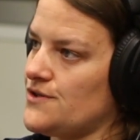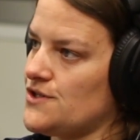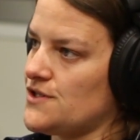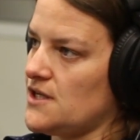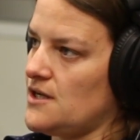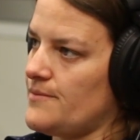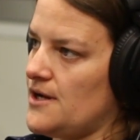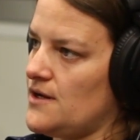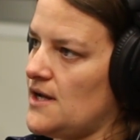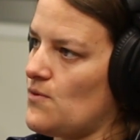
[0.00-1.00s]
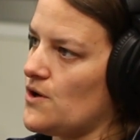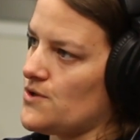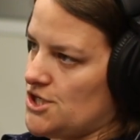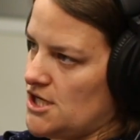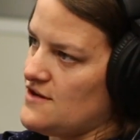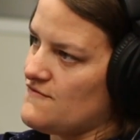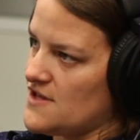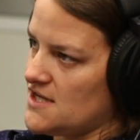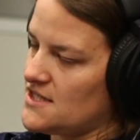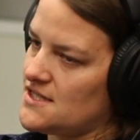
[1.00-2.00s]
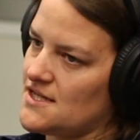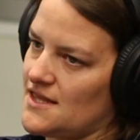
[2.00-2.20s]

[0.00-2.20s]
it's just thinking about, I want to achieve this.